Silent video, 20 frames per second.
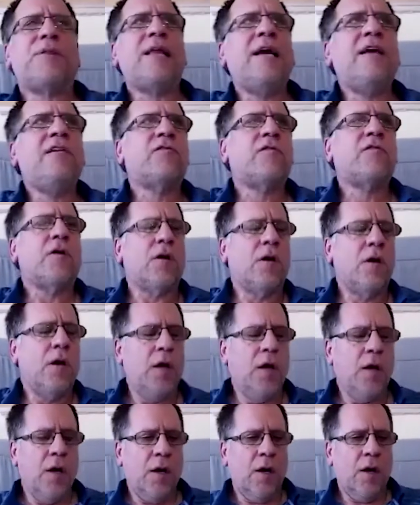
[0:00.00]
place here.
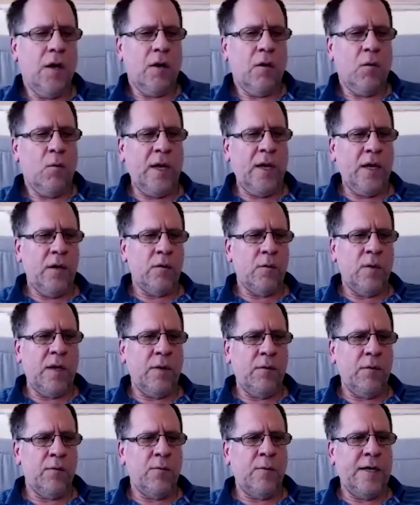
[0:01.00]
We
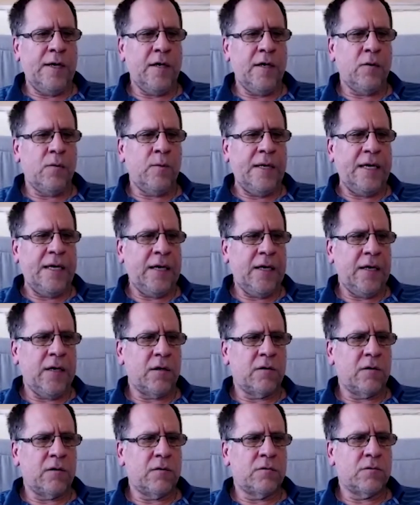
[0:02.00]
we we
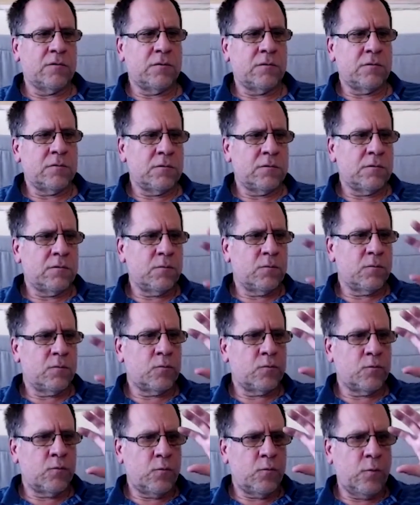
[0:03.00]
we
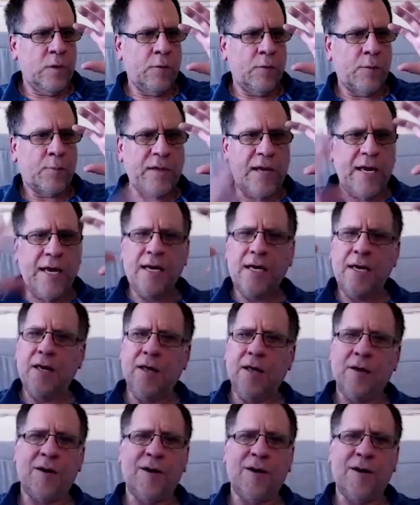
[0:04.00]
we were playing in